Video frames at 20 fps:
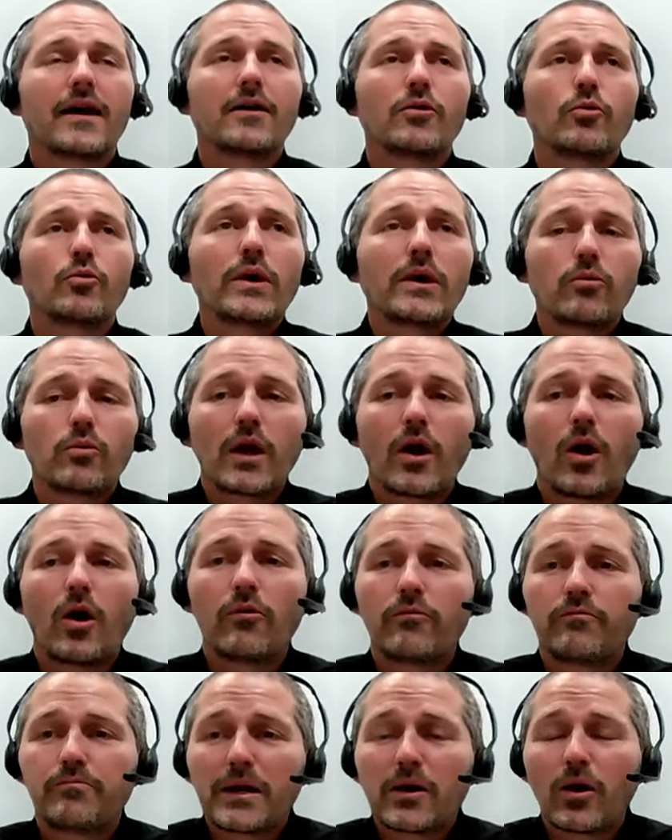
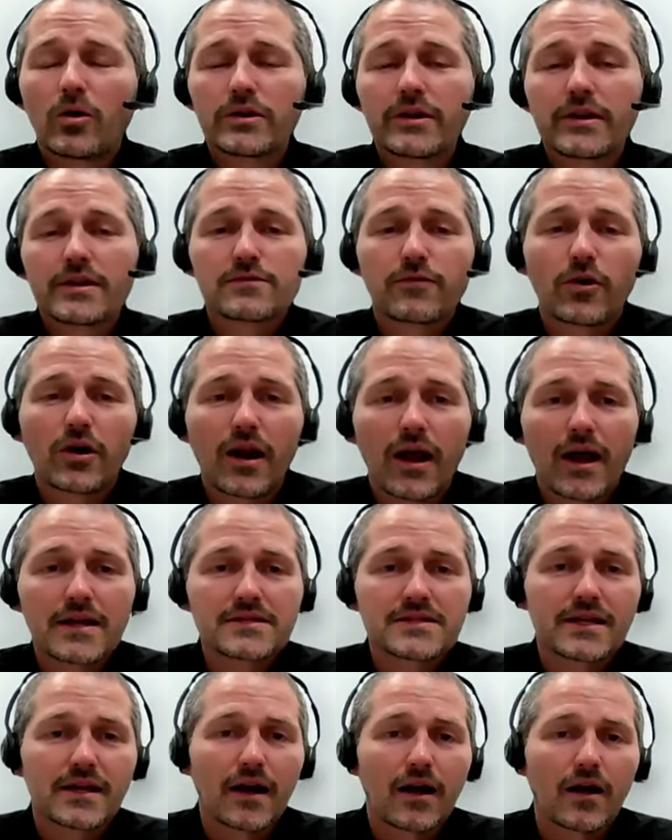We've been holding this for
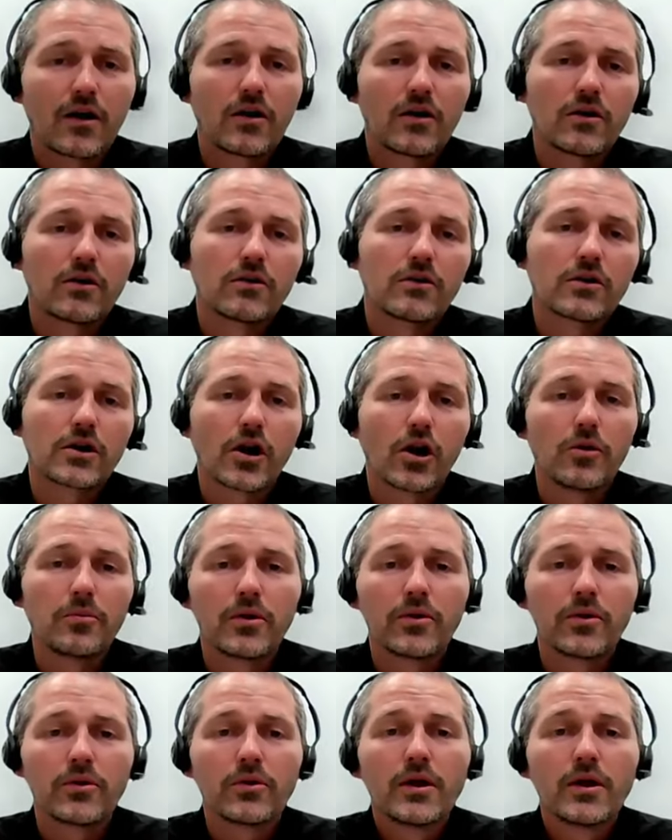clients in our
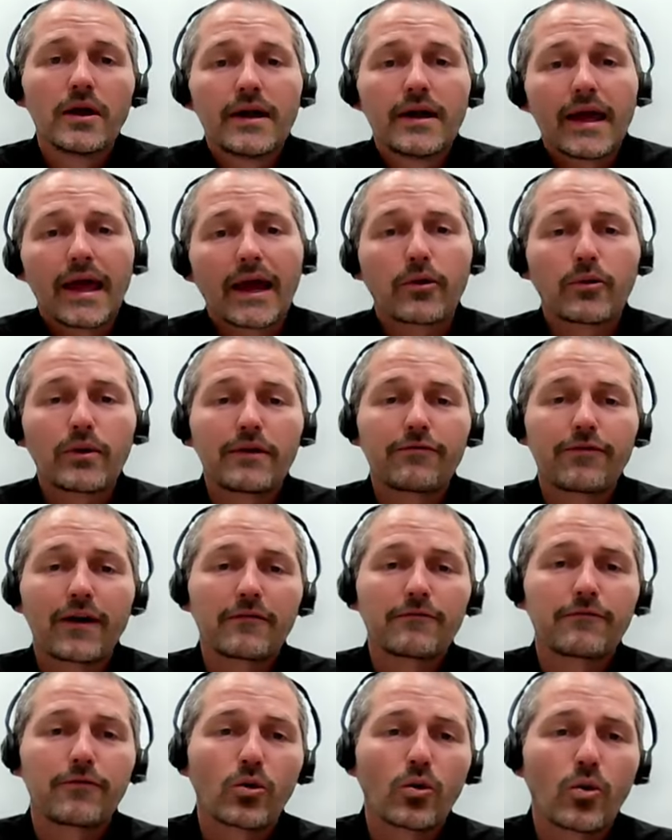global equity
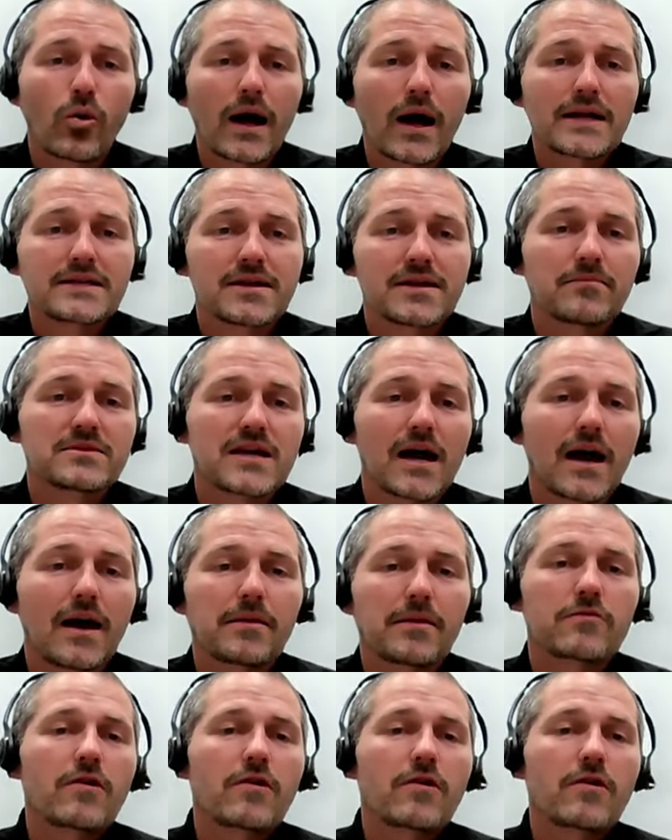fund for quite some time.